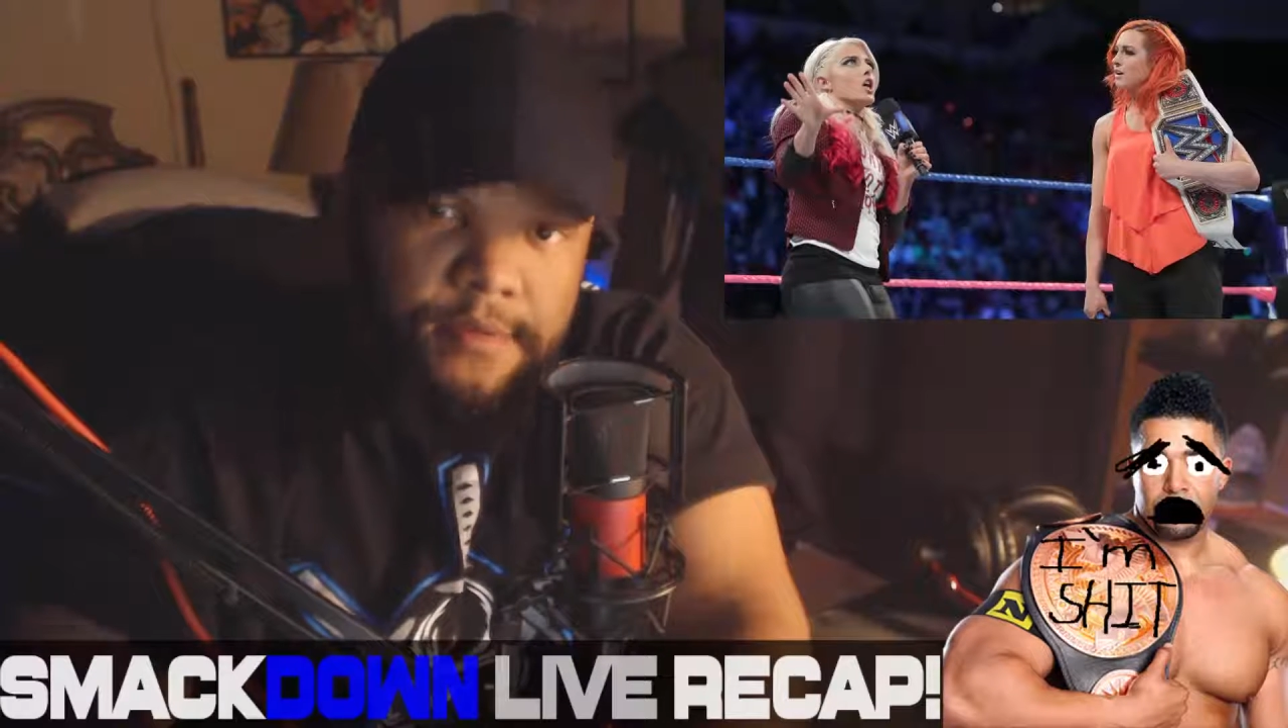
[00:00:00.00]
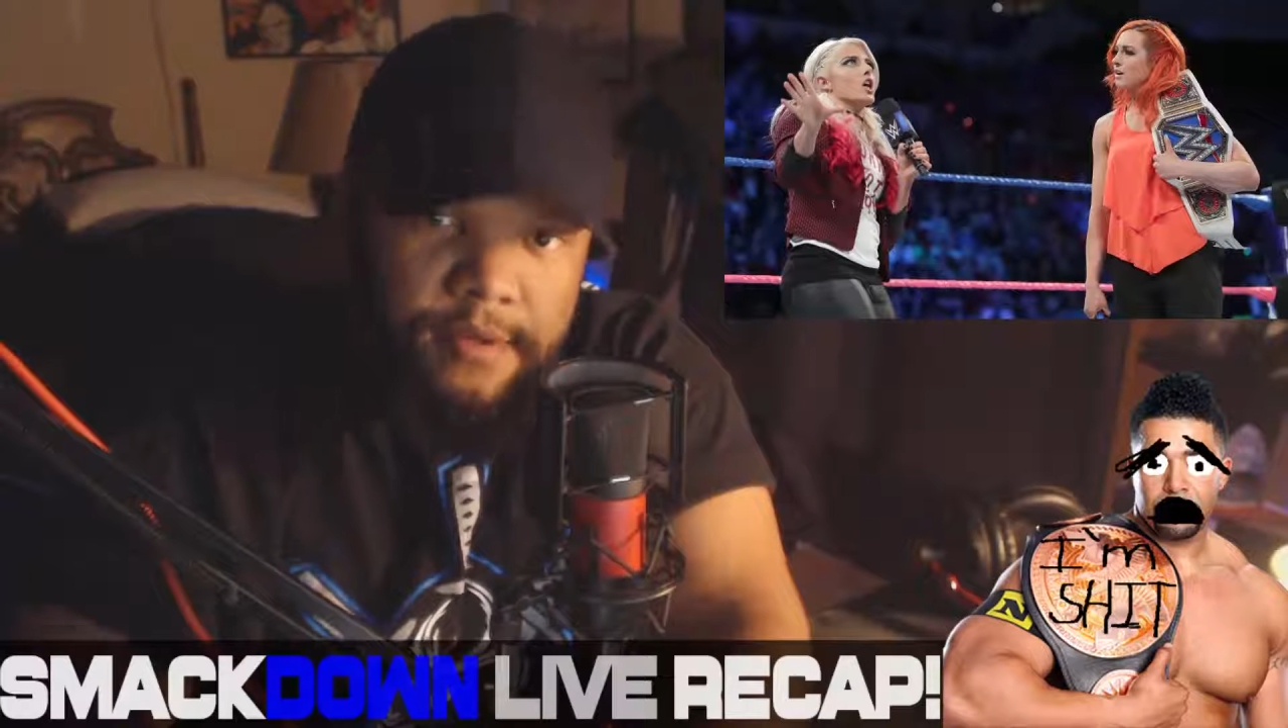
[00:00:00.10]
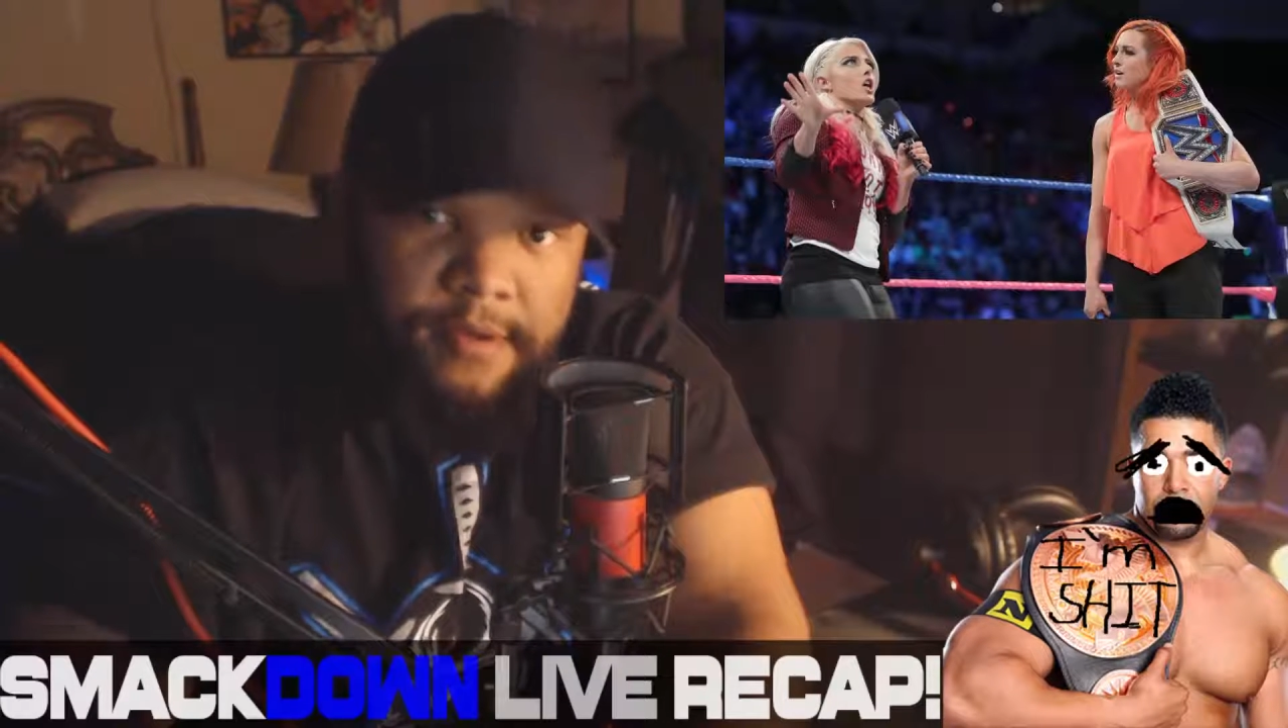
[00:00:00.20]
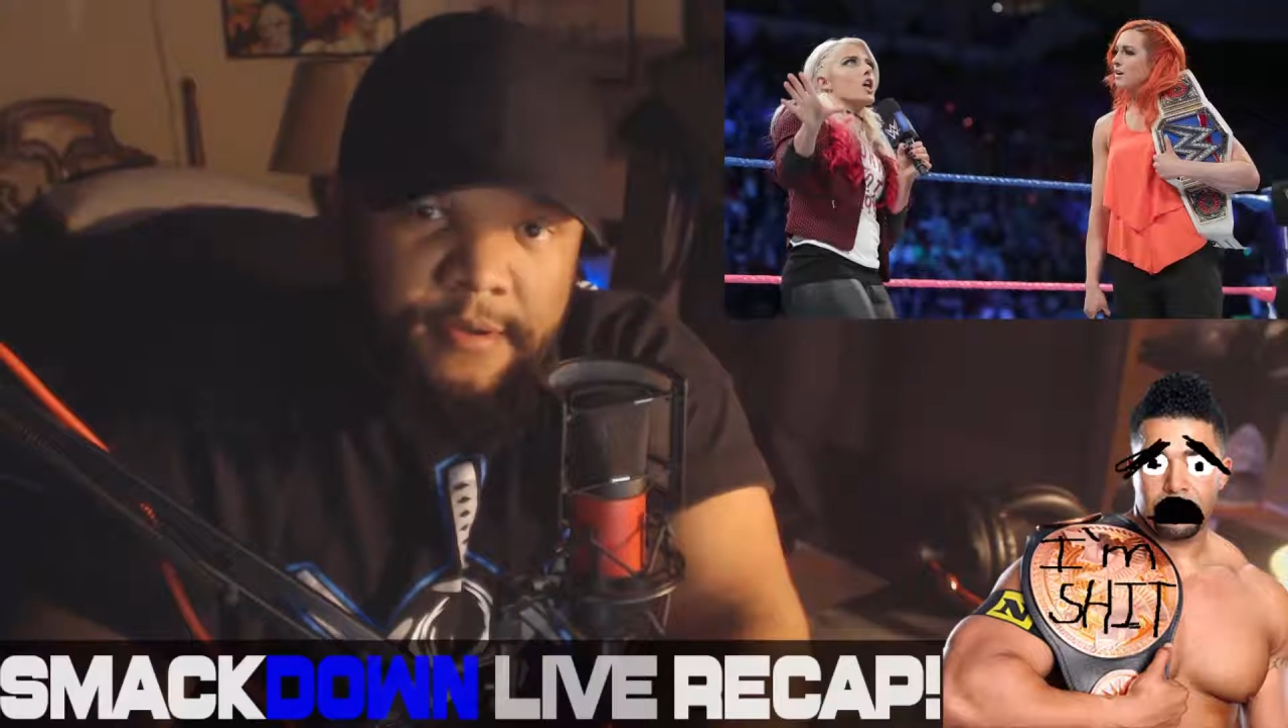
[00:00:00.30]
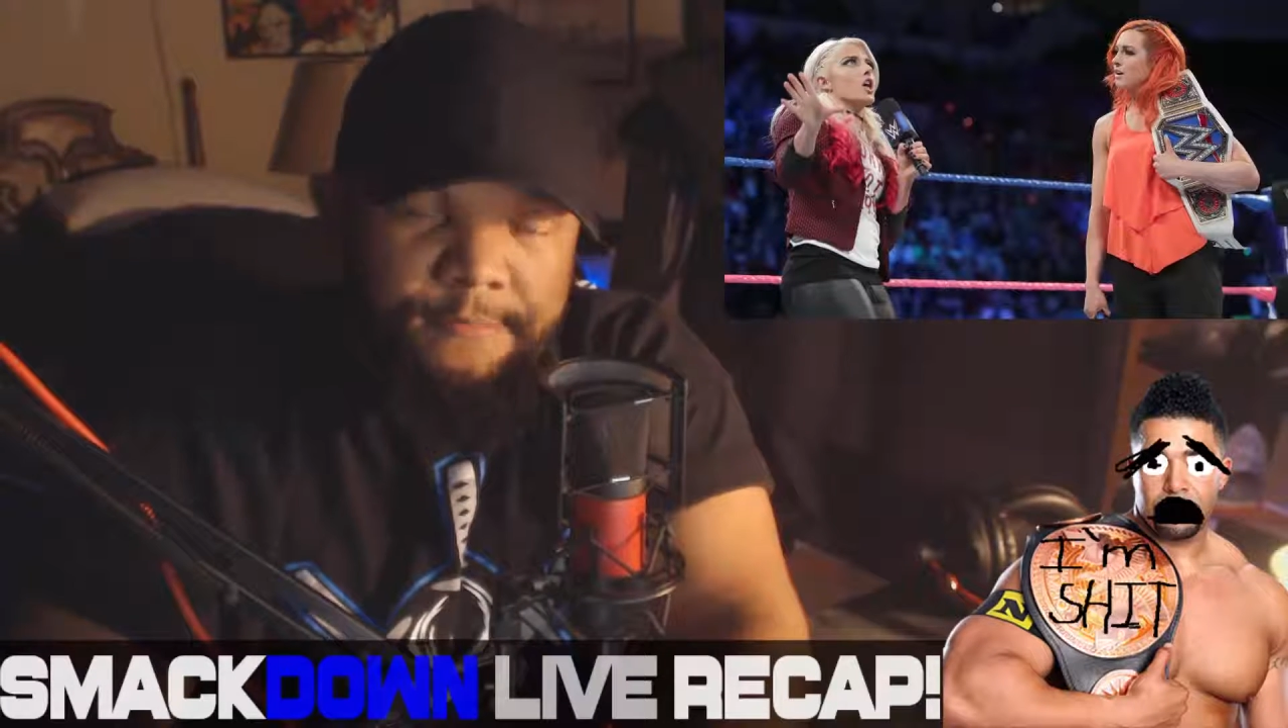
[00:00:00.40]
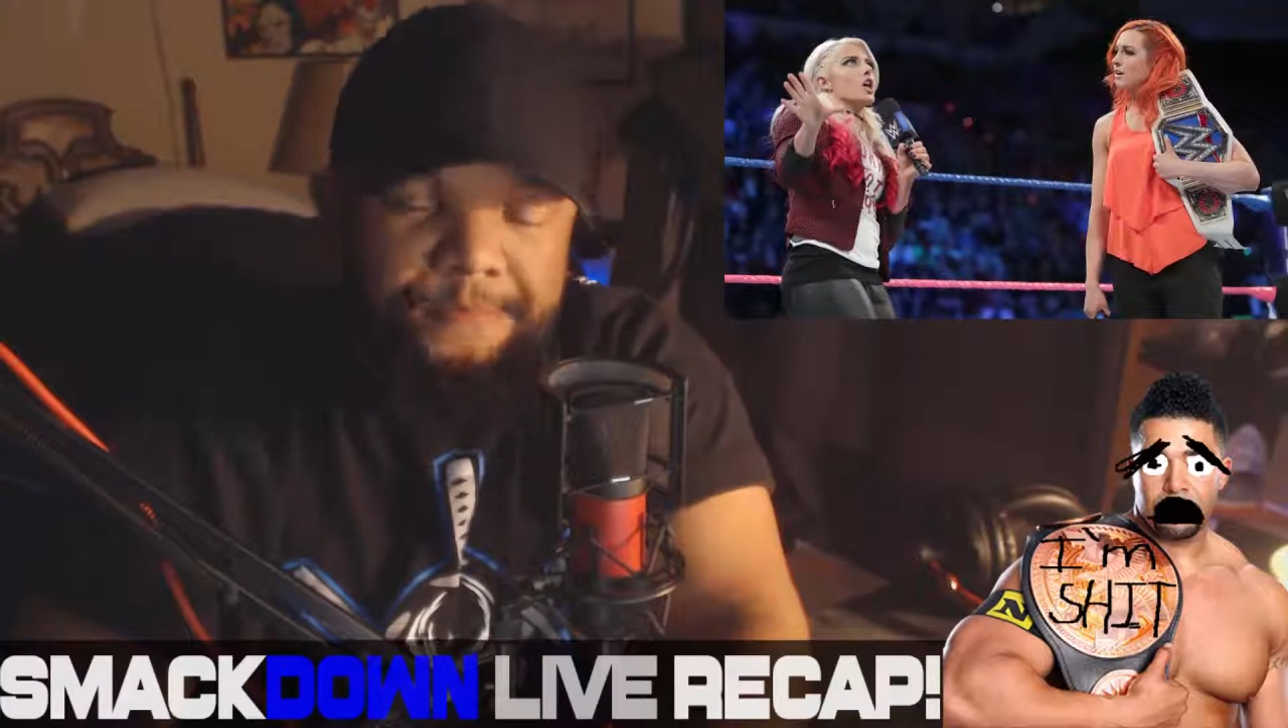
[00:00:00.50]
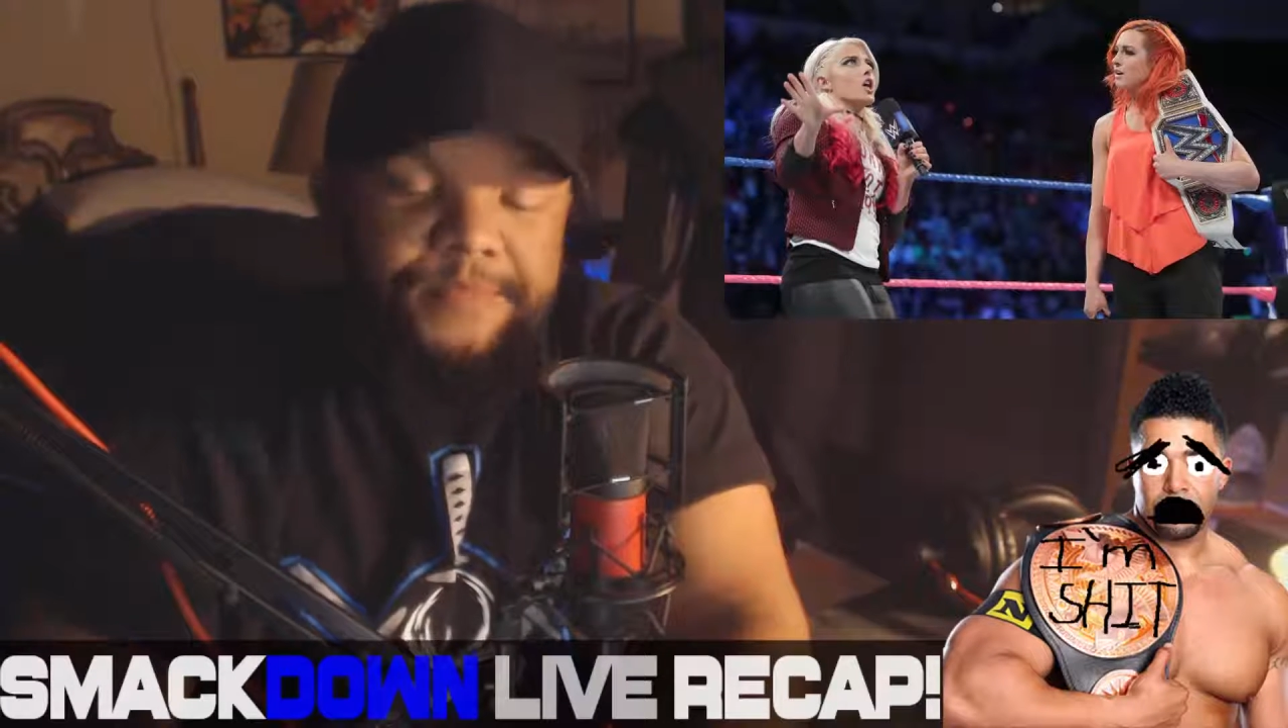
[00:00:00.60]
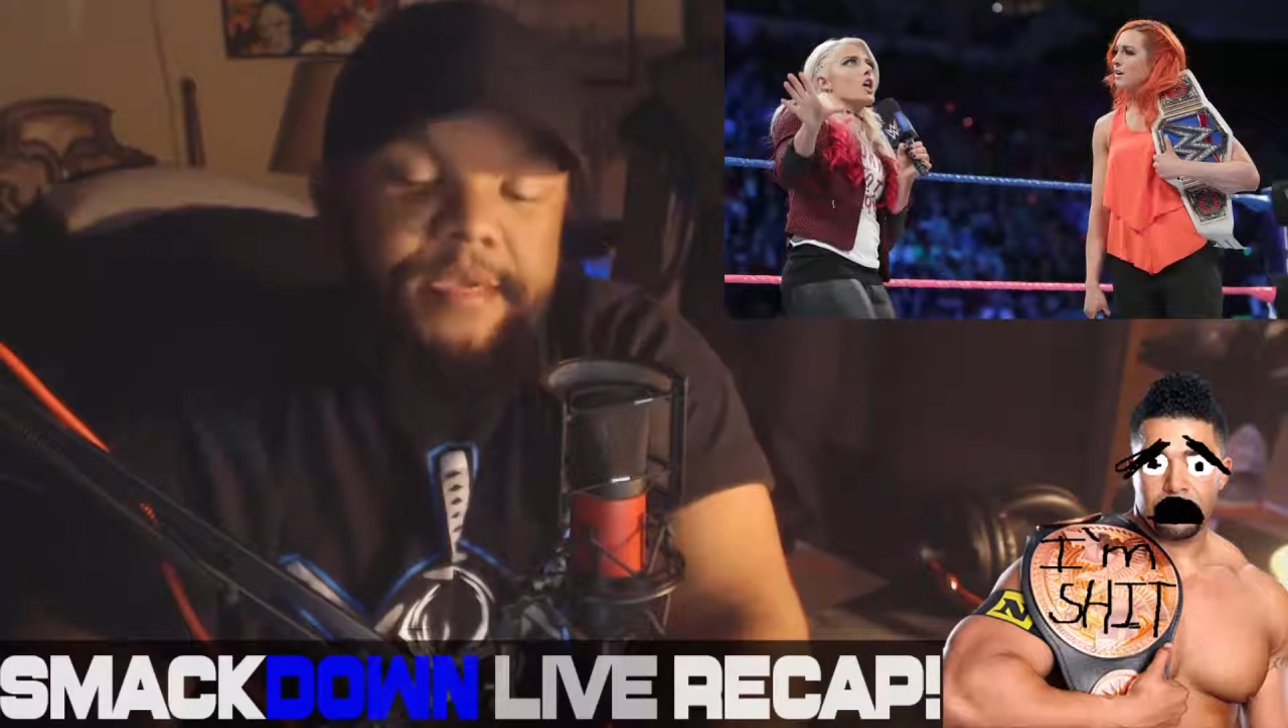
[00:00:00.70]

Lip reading: good.